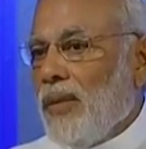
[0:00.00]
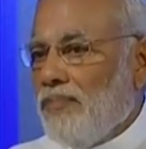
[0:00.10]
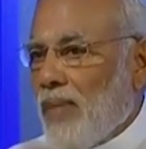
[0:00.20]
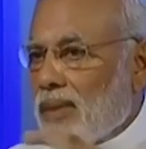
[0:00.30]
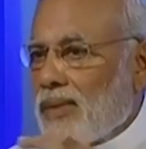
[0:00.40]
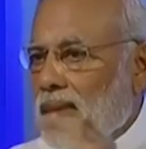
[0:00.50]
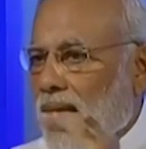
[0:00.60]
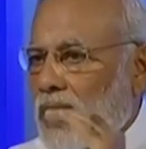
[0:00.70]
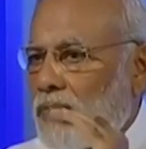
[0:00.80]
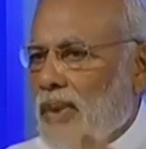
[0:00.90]
We must
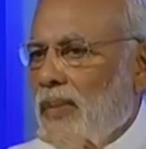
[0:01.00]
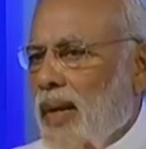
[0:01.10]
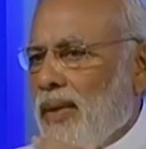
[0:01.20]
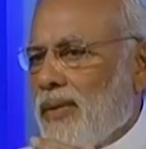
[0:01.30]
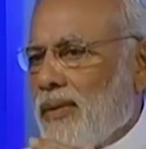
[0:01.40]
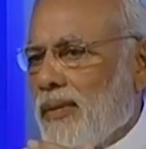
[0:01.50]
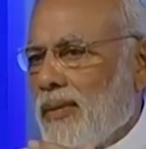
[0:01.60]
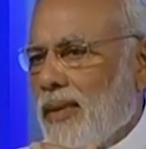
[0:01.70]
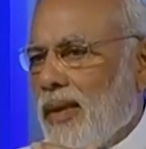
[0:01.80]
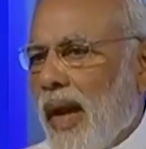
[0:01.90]
experiment
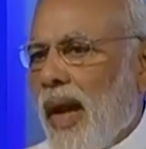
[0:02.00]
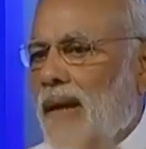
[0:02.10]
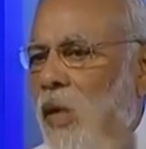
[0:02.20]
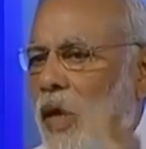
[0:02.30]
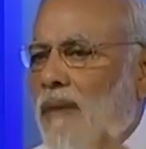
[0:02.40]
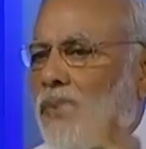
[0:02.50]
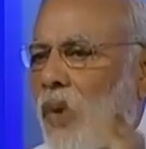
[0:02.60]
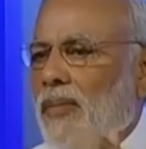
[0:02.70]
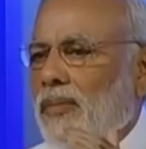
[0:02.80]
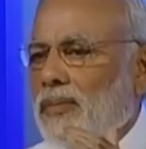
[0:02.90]
and learn
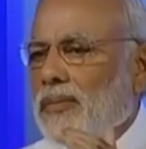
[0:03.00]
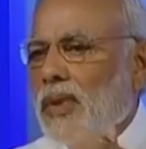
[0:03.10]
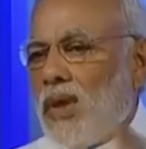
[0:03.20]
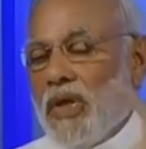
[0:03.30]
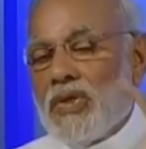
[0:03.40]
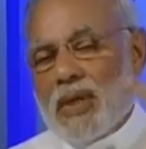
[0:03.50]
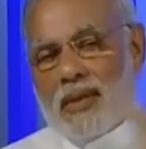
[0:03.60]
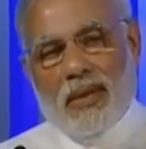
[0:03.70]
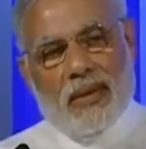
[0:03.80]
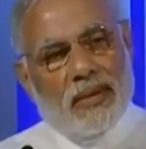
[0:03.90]
from each other.
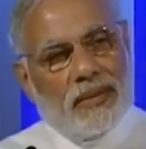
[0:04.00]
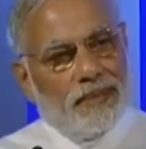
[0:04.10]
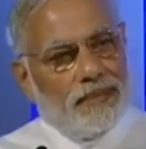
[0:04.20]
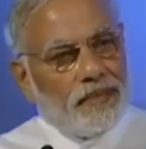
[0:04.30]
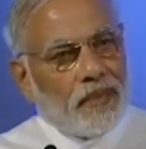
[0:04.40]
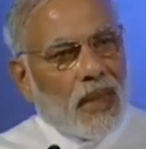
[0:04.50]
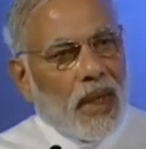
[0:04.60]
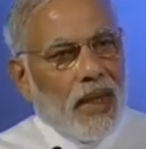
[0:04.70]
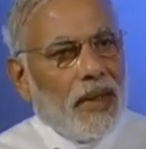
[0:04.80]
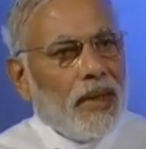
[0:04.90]

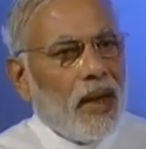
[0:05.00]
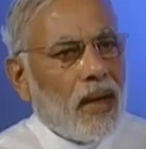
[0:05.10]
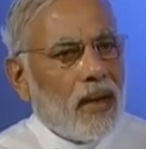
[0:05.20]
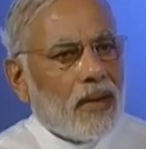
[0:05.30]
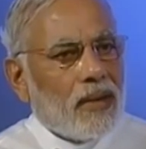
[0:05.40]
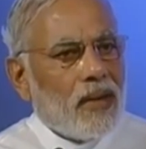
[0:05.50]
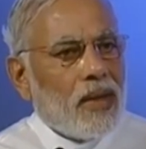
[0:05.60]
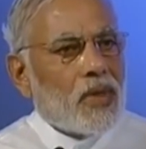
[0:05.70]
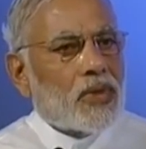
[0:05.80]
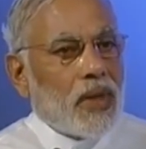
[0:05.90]
India
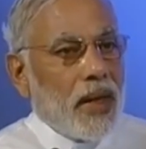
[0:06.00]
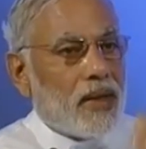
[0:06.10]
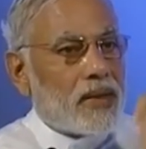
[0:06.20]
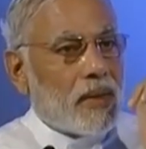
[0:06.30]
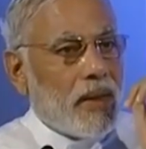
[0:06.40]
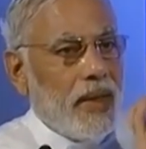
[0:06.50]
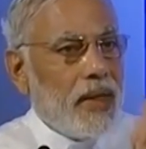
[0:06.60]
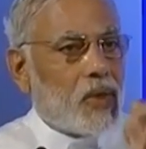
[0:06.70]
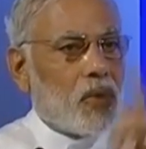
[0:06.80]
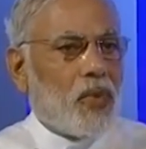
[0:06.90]
stands
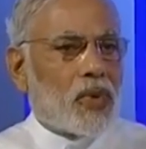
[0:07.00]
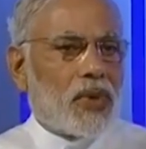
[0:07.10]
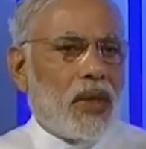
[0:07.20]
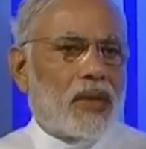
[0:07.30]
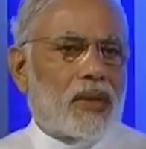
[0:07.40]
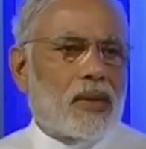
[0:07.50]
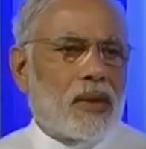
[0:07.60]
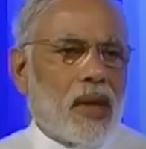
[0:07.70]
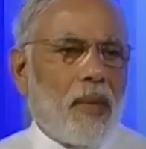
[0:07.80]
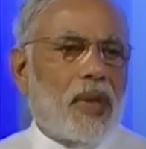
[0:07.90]
ready to boost its
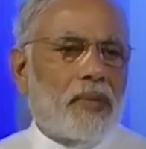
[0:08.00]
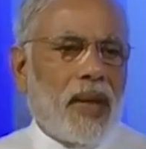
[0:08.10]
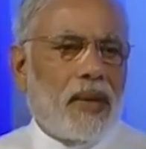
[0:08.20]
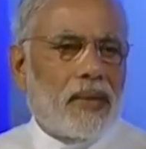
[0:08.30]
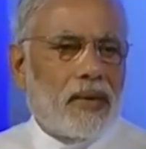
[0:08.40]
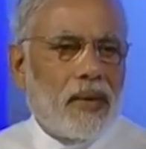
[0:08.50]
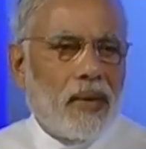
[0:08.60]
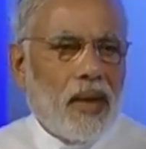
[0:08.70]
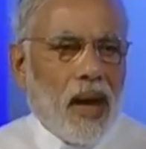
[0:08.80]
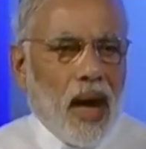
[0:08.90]
commitment
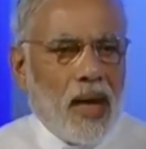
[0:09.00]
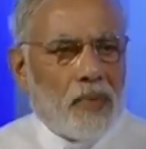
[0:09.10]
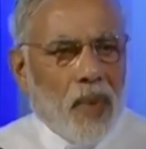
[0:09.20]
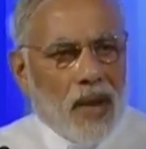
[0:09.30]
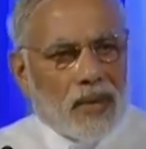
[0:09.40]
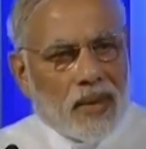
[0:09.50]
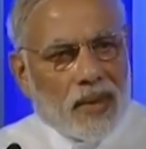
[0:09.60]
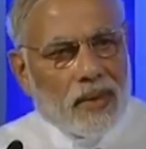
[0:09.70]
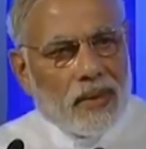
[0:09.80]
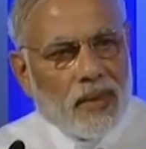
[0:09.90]
and
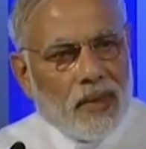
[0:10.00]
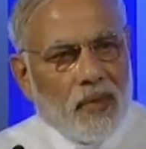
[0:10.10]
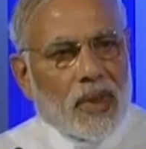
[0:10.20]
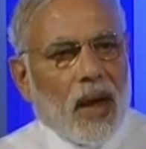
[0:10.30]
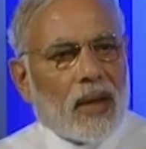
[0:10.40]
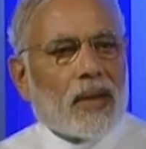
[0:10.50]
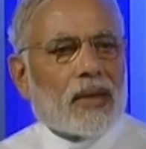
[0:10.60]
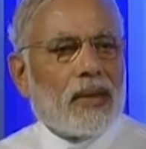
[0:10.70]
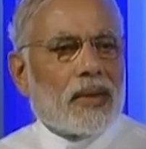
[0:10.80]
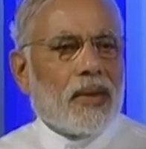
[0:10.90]
partner with other
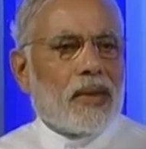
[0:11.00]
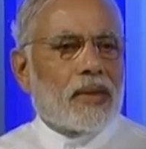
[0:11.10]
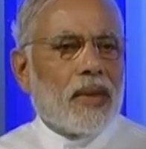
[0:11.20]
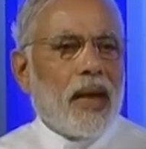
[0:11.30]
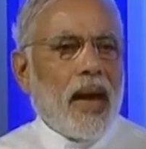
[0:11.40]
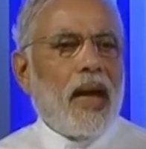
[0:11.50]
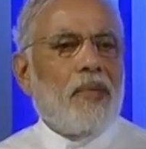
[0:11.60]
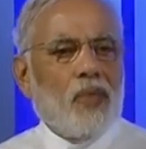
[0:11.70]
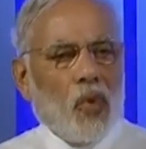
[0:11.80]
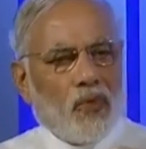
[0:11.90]
countries
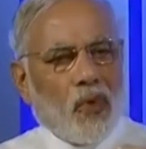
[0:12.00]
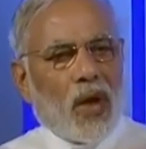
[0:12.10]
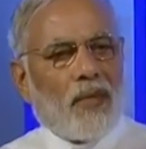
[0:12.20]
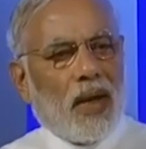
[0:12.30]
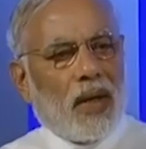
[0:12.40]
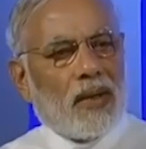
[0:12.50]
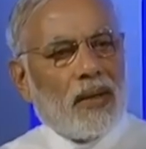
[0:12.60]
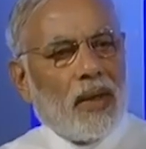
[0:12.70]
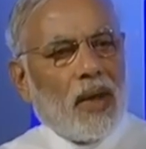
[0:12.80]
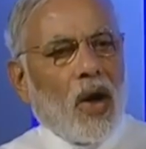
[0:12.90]
and move forward
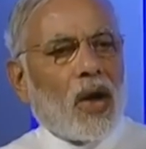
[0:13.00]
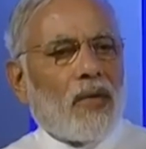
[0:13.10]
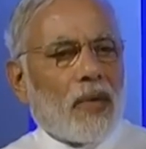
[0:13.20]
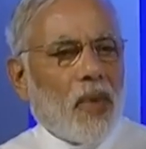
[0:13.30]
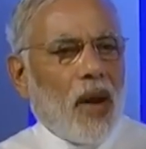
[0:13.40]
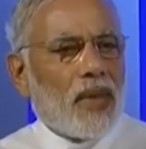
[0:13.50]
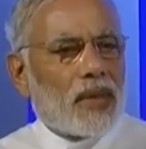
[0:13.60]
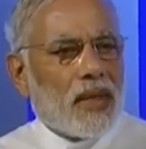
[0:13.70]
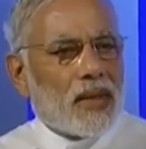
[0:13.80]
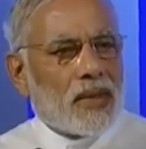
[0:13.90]
on our
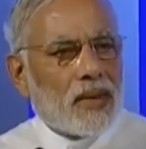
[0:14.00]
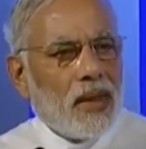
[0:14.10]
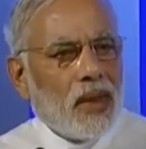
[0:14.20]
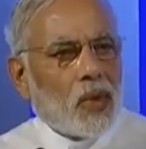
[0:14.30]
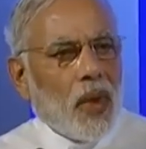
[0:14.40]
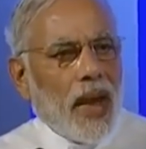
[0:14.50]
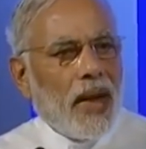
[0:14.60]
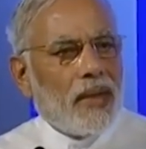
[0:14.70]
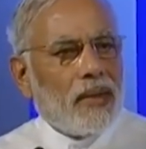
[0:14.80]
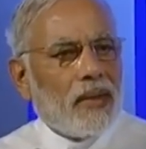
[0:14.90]
promises to
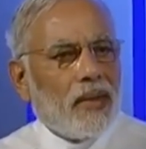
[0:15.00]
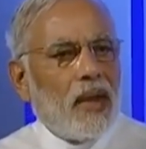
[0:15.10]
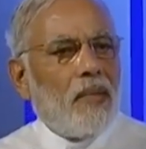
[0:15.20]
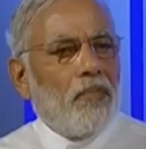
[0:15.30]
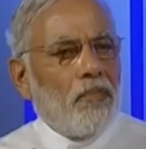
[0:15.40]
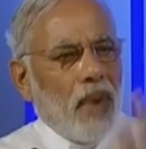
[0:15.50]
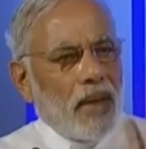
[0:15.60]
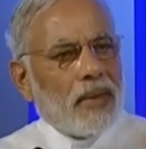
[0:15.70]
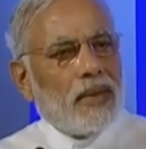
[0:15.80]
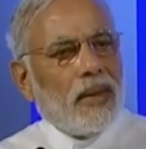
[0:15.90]
end
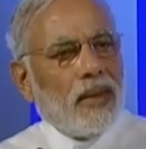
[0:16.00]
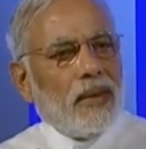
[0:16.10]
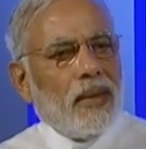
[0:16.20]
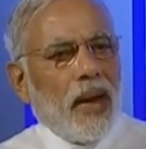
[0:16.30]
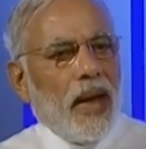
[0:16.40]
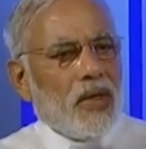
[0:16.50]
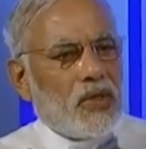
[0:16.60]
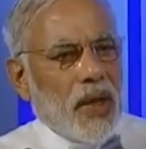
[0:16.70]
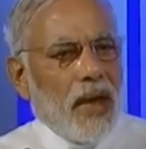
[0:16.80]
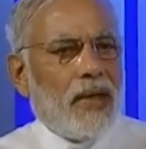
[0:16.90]
maternal and
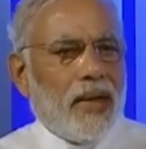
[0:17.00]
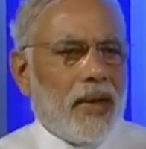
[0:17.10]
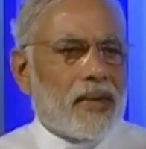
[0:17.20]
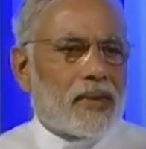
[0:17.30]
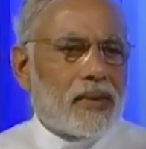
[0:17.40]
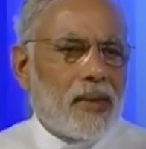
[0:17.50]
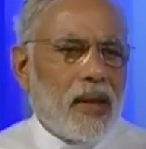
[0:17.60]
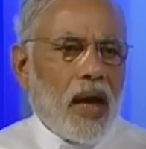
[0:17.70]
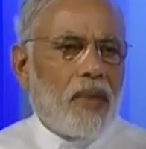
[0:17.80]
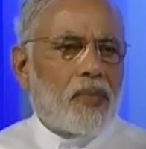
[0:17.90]
child deaths
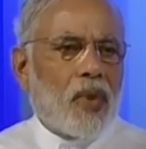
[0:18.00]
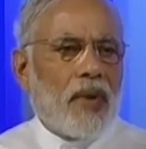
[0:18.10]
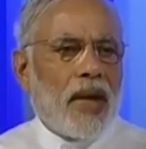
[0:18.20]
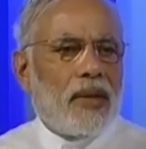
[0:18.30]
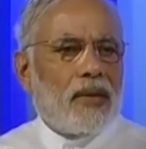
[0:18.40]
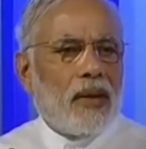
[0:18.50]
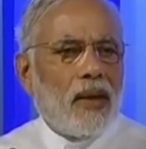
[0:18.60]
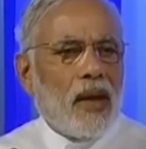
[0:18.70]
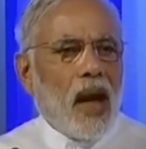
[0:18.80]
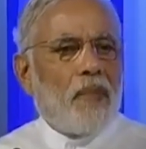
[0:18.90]
and provide
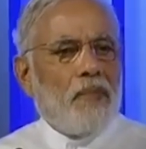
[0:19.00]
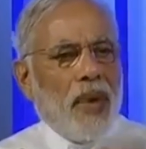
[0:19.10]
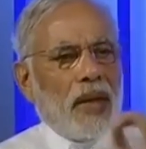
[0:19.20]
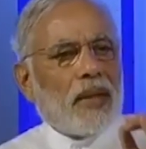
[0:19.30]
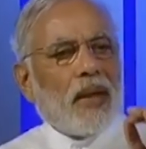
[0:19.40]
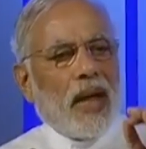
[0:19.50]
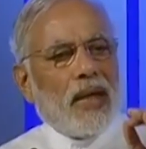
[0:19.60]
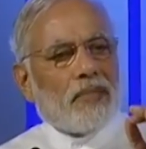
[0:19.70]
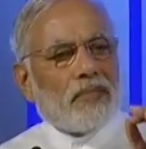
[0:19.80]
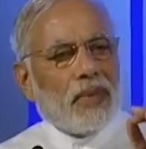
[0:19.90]
a better
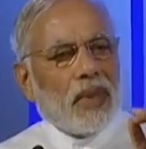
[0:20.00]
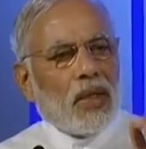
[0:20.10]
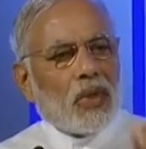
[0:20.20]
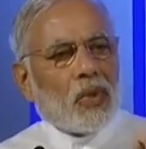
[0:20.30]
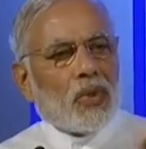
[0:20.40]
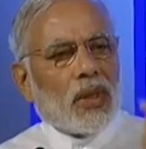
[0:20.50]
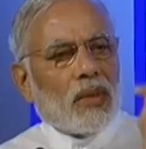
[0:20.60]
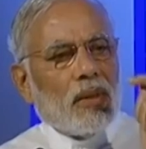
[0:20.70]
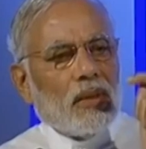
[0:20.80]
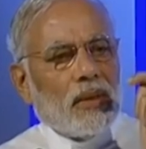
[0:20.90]
life to
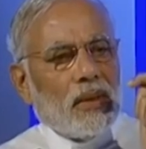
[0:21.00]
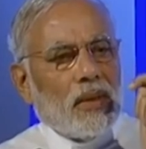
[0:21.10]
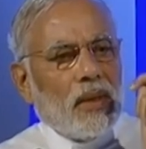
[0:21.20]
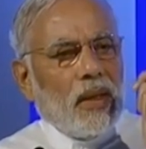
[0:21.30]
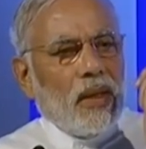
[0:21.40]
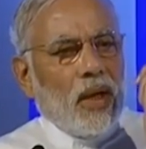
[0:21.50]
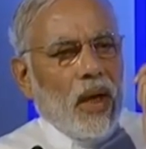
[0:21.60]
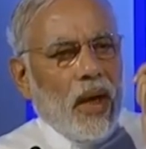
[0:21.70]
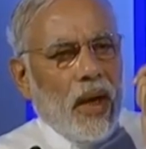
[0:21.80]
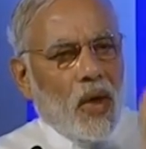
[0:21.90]
the
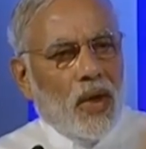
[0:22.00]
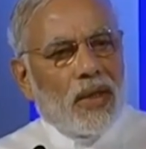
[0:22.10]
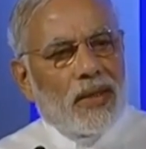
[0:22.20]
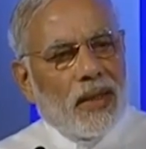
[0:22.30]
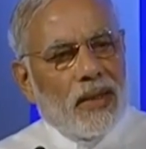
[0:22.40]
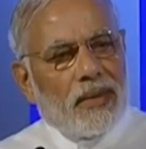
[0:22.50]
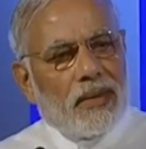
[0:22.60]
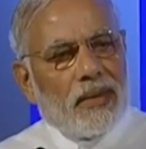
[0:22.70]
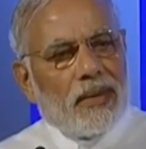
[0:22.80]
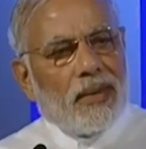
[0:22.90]

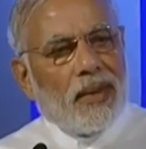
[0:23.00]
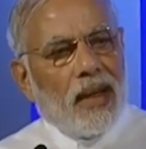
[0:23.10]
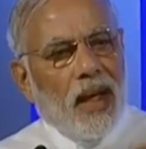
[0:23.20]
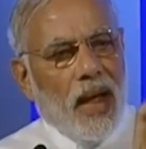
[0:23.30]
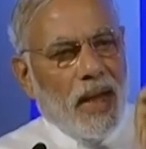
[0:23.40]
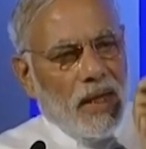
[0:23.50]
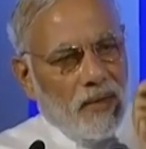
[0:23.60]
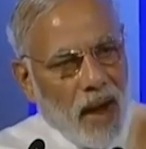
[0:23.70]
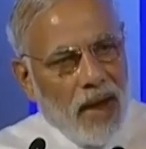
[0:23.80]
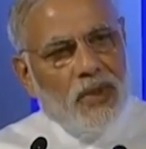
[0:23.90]
adolescent. I
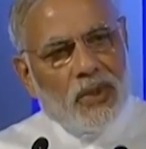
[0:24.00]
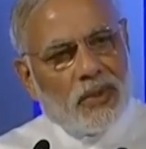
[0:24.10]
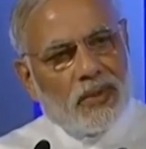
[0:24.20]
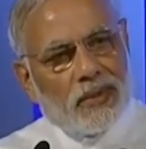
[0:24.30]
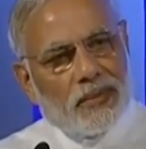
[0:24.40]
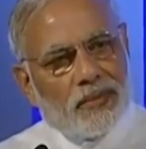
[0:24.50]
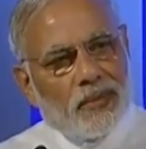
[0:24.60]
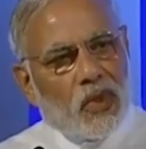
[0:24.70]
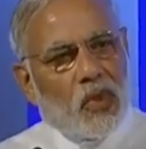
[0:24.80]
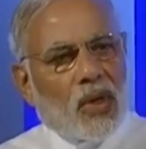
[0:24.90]
invite you
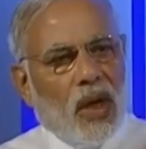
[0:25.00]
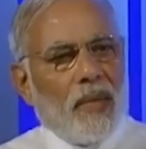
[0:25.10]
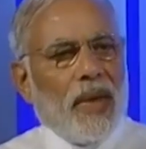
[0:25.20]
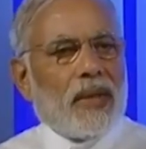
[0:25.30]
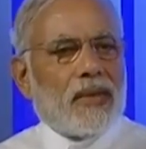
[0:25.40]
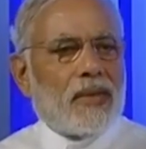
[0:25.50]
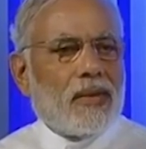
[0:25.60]
to commit